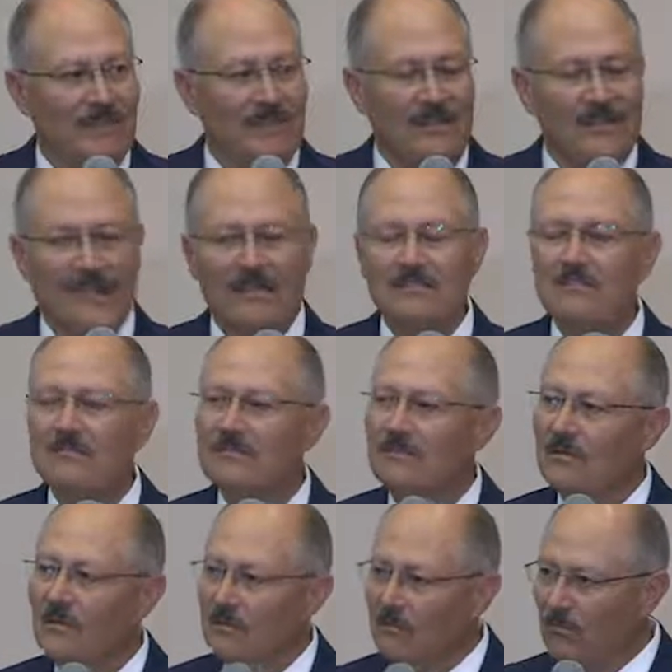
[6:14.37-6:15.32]
And that's
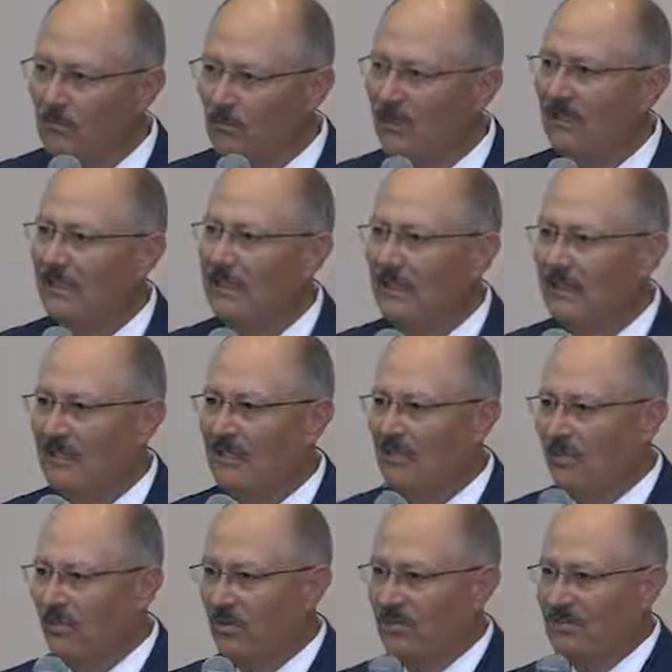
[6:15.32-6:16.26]
really the
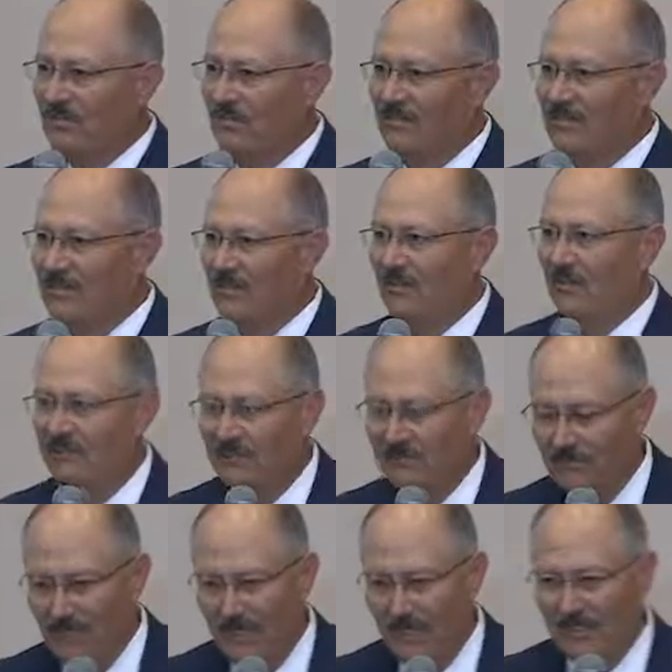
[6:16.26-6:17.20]
importance of the sharing of
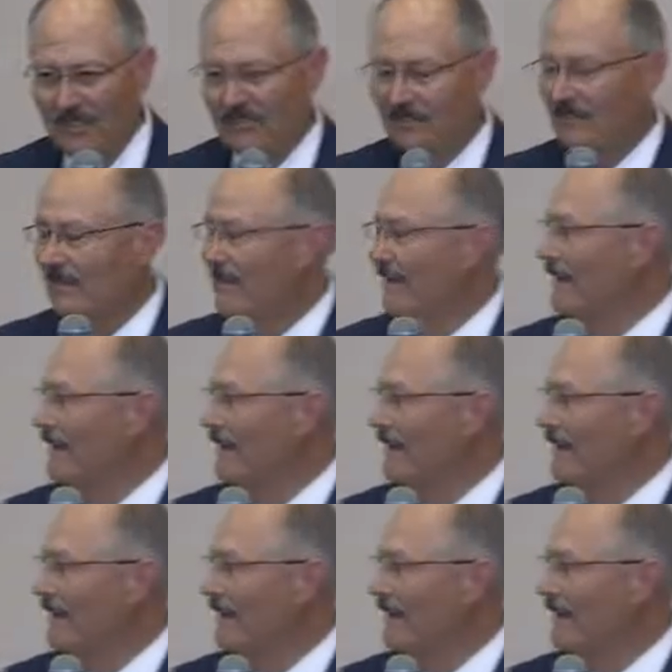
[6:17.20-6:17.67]
information.